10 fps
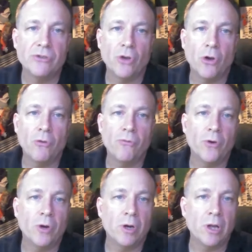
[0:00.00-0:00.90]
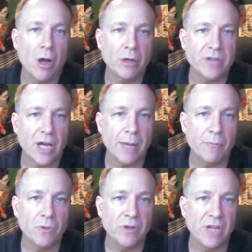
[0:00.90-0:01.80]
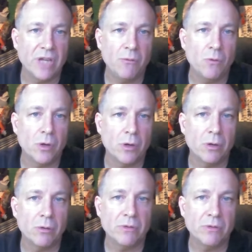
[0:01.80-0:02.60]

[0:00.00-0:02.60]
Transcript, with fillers: So for a long time, they were